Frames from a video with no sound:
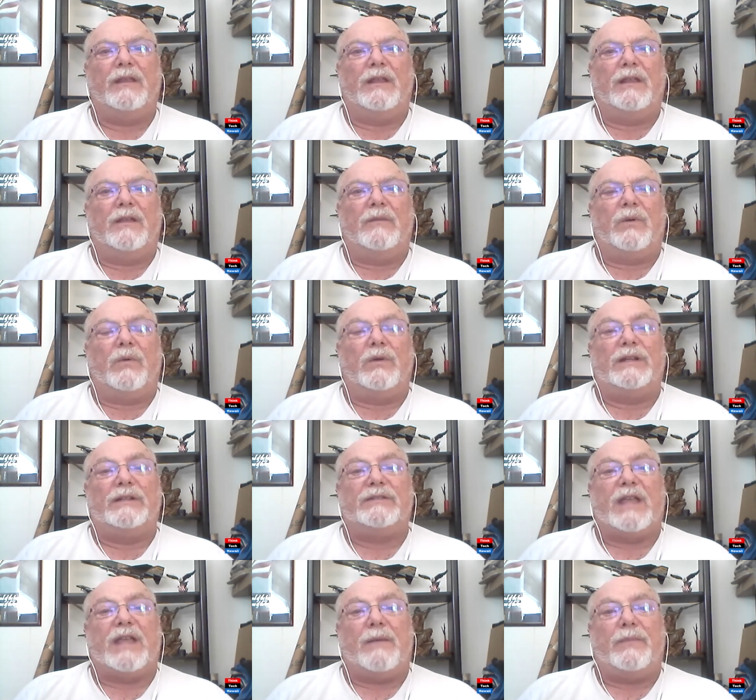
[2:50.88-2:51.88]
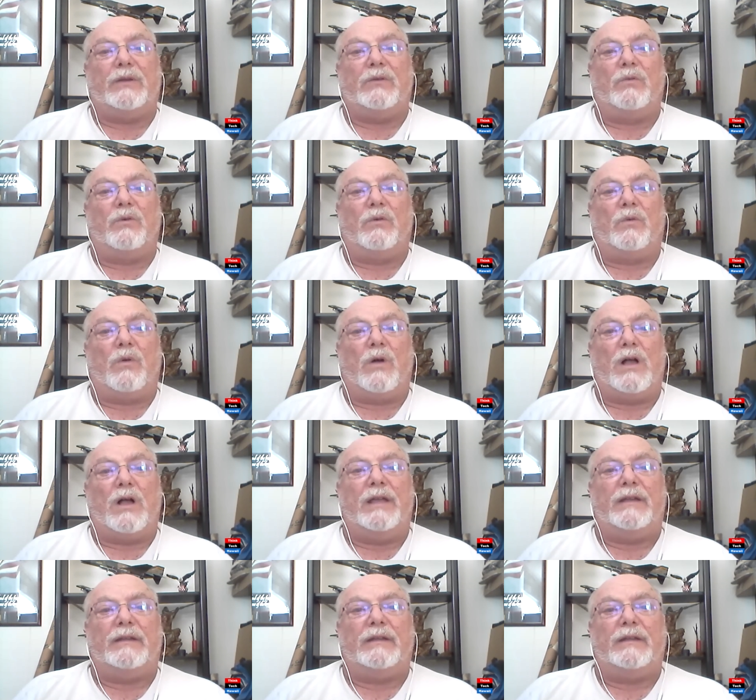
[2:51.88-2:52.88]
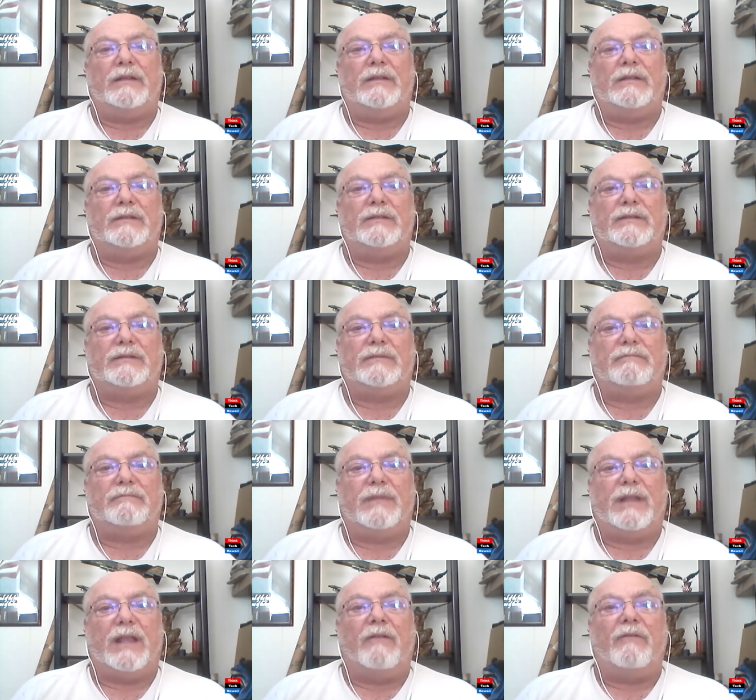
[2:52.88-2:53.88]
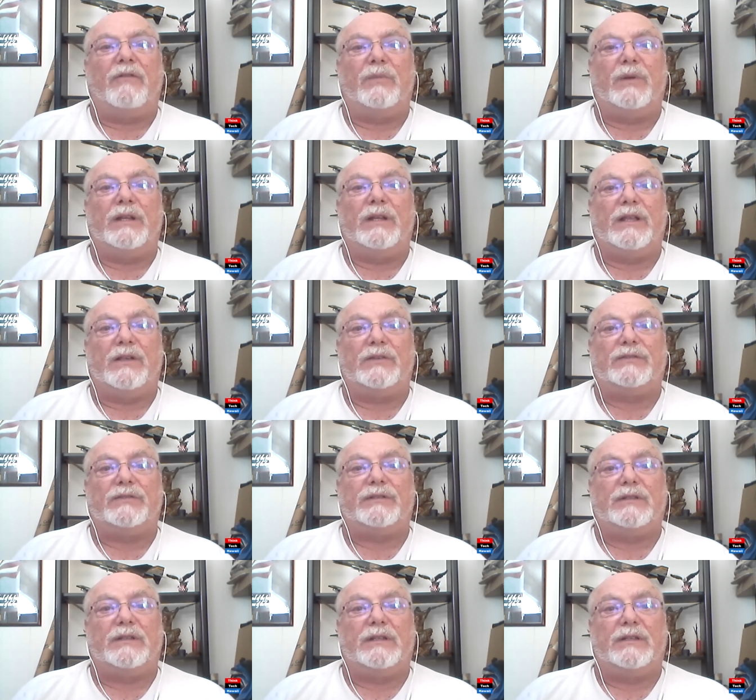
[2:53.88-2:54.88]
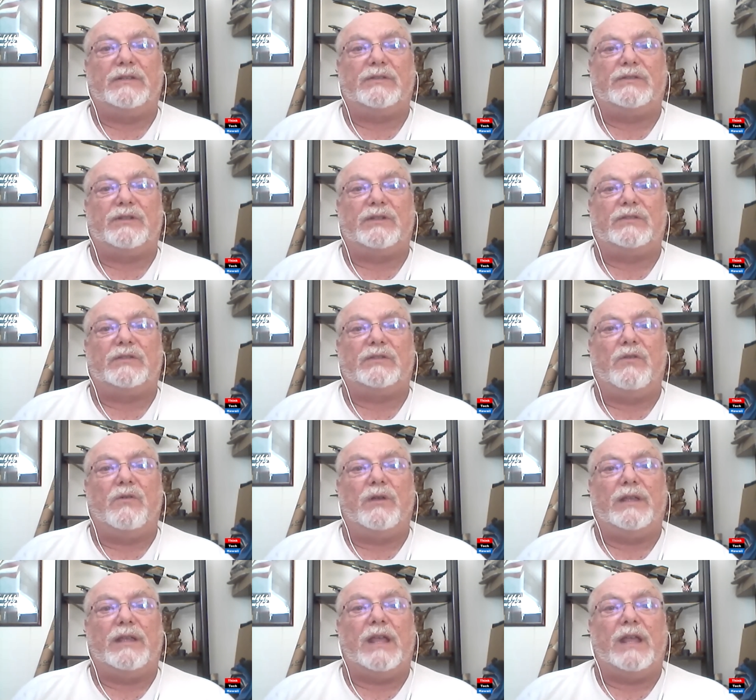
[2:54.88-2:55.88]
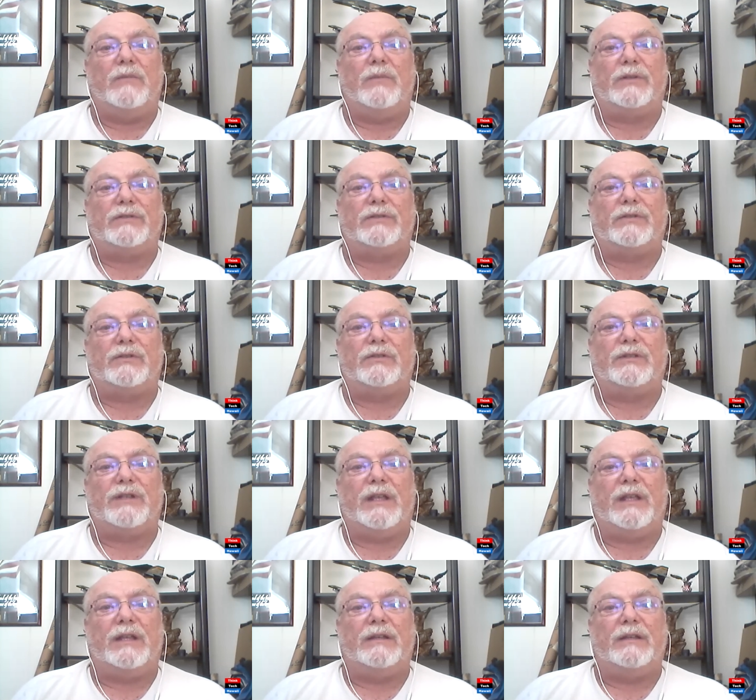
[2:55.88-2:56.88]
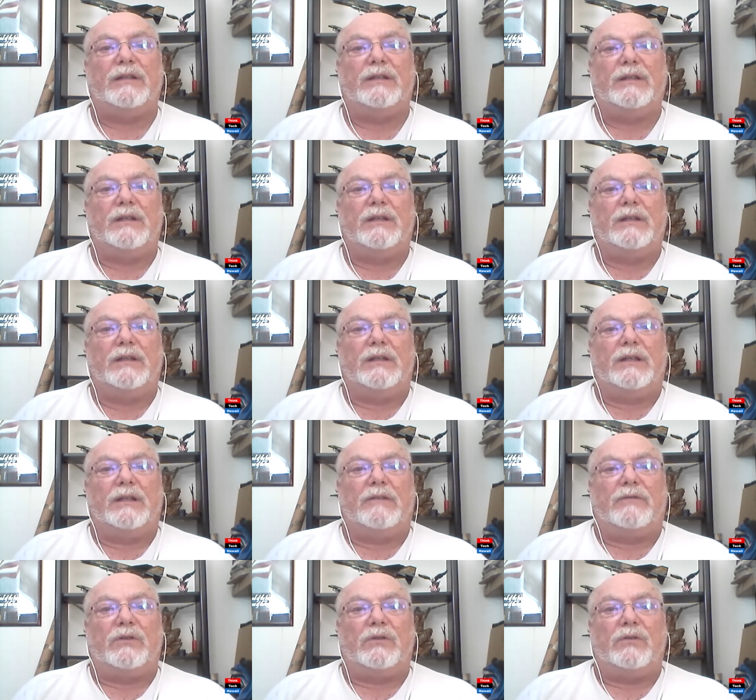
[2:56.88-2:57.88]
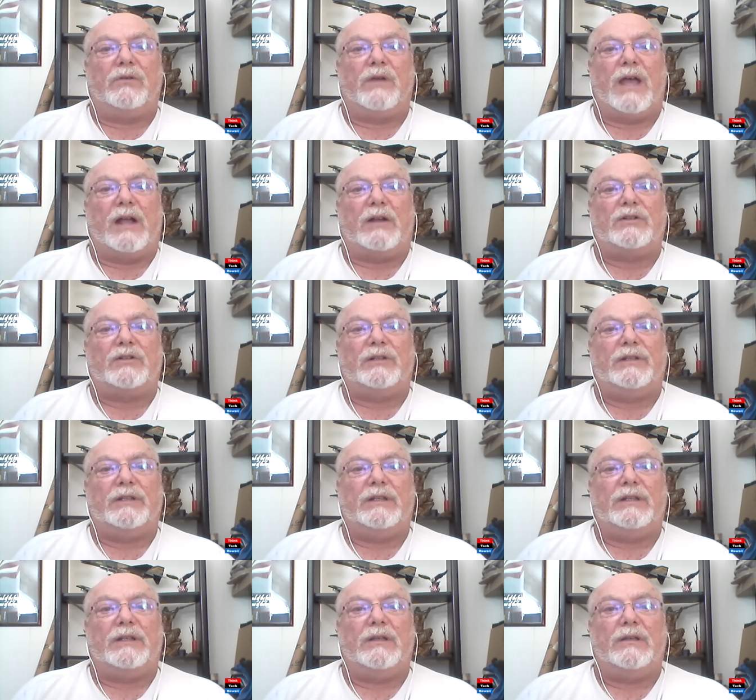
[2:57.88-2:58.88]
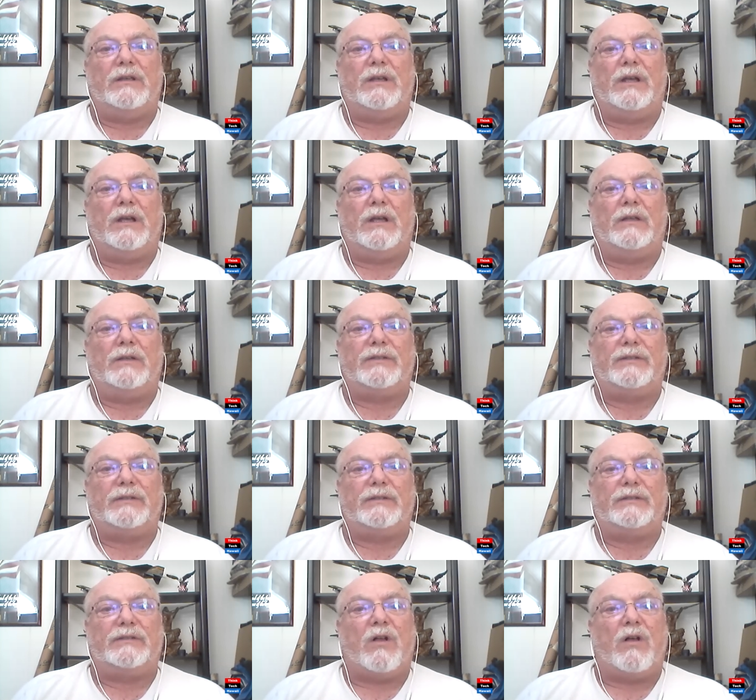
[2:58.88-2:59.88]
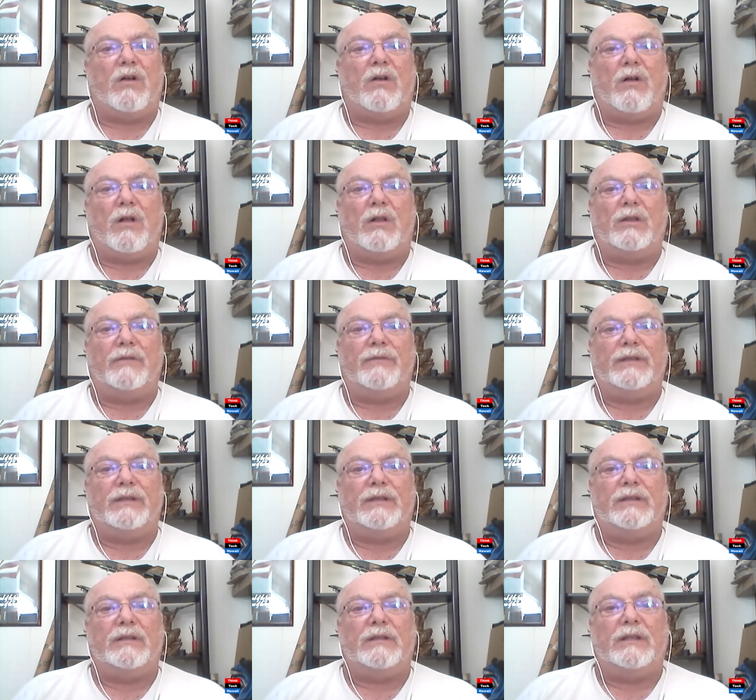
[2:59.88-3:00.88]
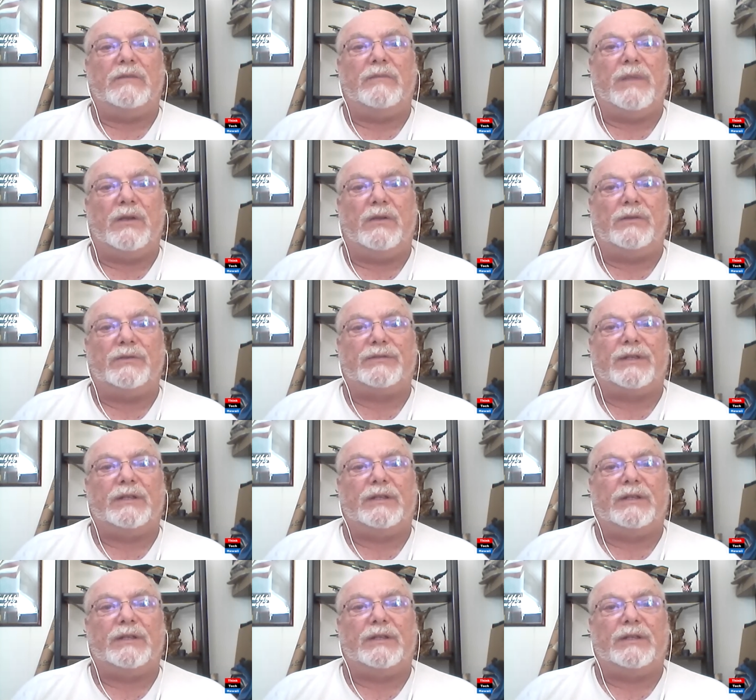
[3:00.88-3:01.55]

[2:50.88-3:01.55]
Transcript: But what is happening worldwide is everybody else is just going gangbusters. And if you actually saw all of the emails and